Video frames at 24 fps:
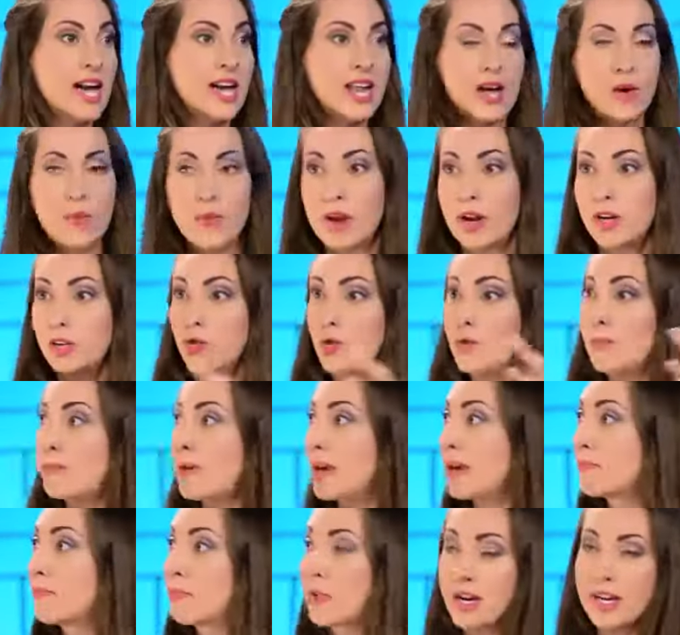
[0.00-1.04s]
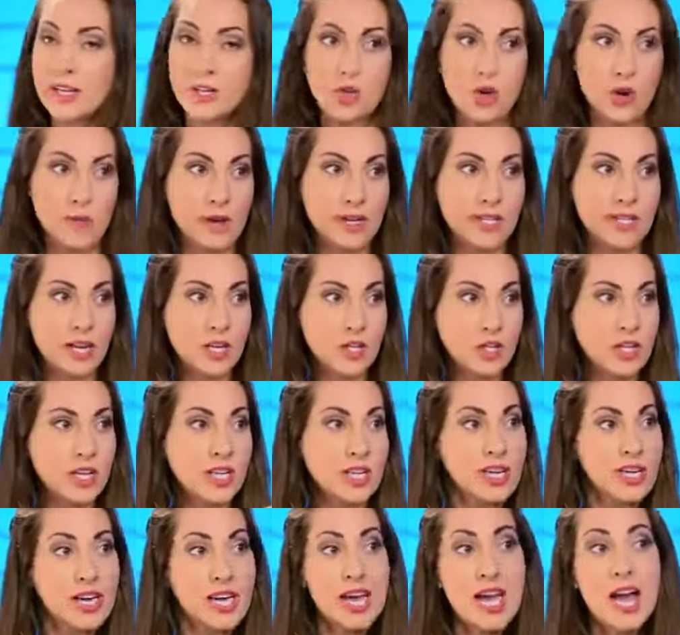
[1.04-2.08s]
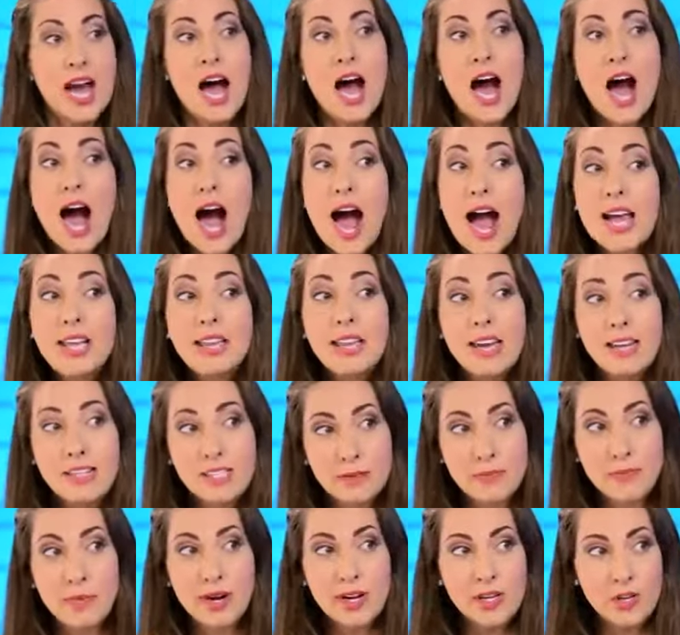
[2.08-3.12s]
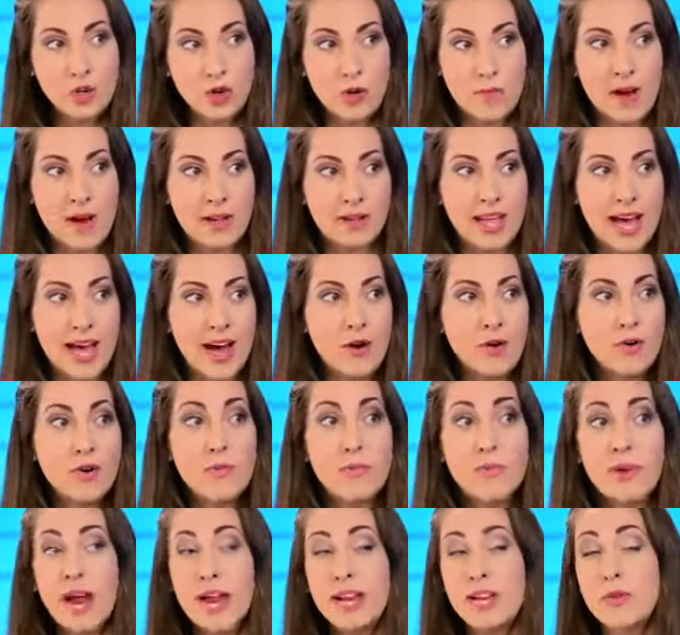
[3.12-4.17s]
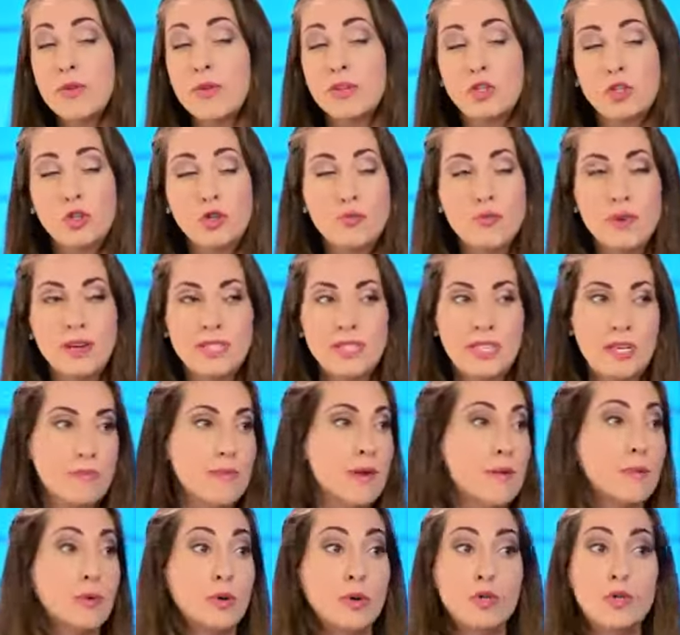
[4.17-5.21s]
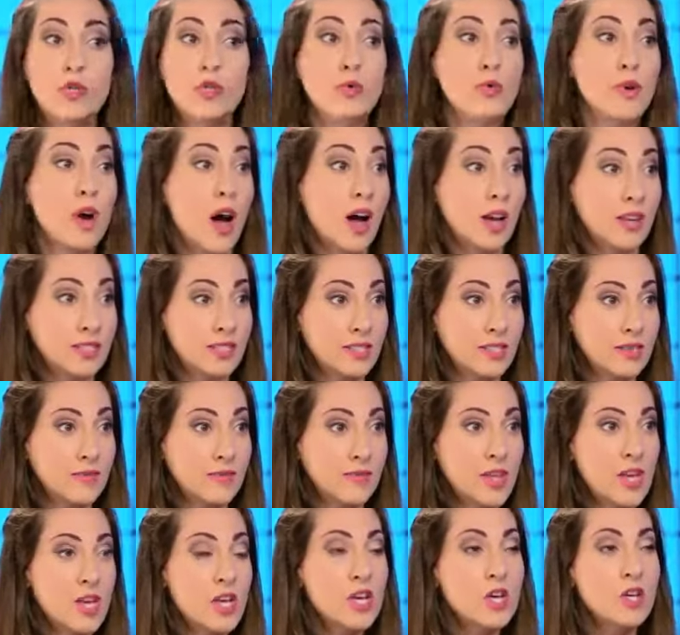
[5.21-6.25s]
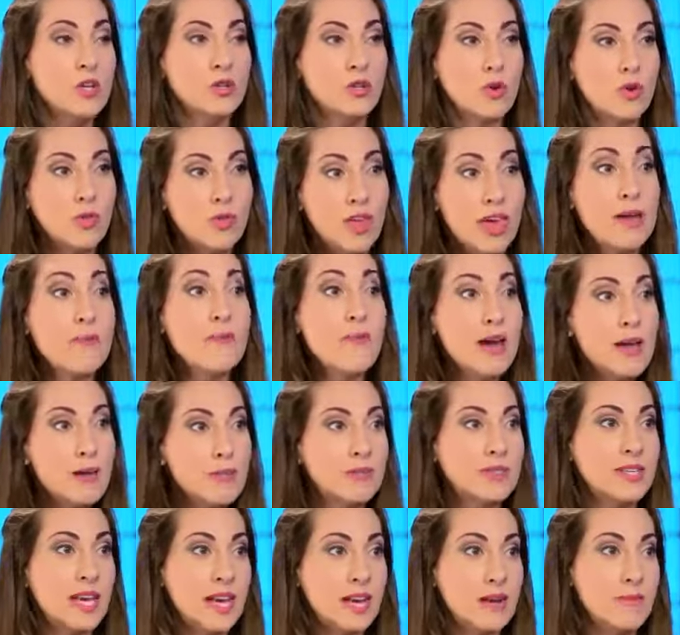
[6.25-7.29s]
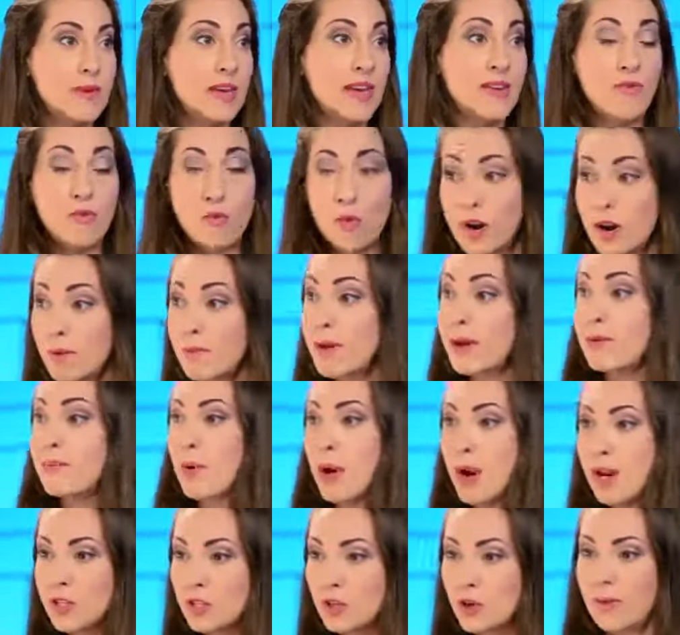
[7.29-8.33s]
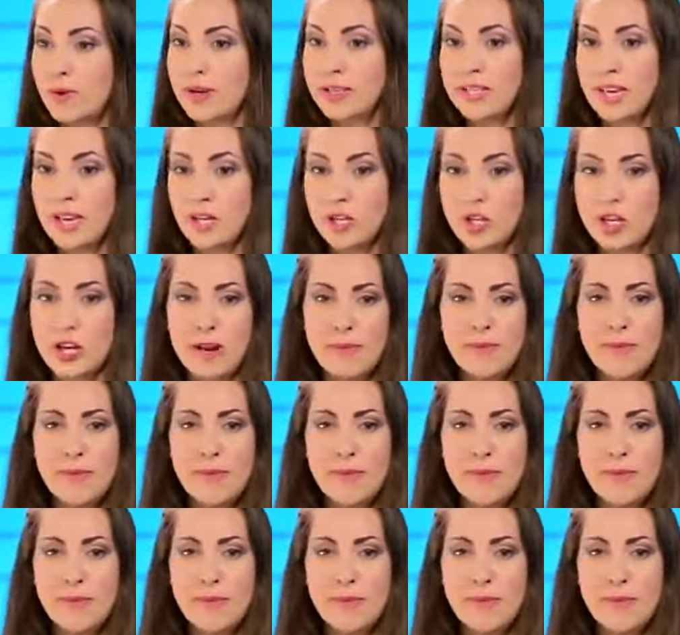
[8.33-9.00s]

and I want to do a big brainstorming session. I like to brainstorm out loud, but I know that 2 of my team members do not. So they might say to me, if we're in a big brainstorming session,